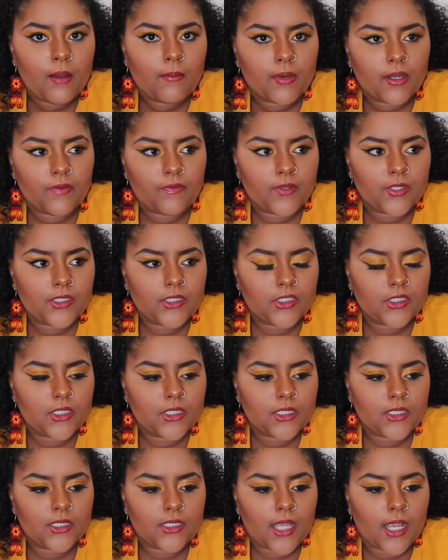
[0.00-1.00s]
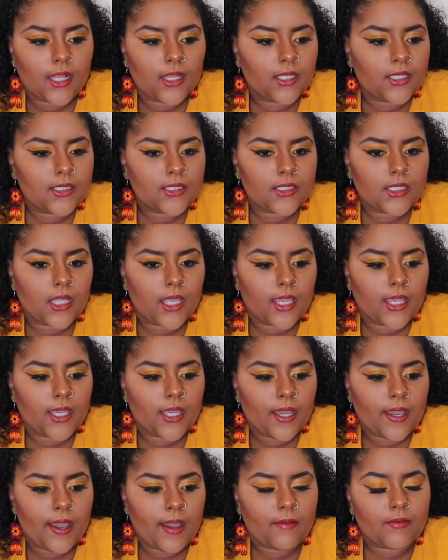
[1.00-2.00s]
But if it's just silence, like
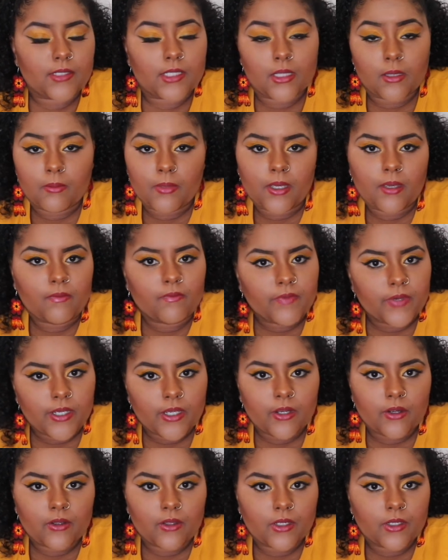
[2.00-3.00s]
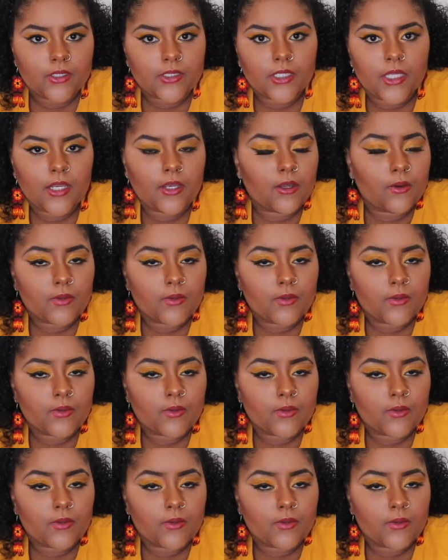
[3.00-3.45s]
I was at the BMV earlier today,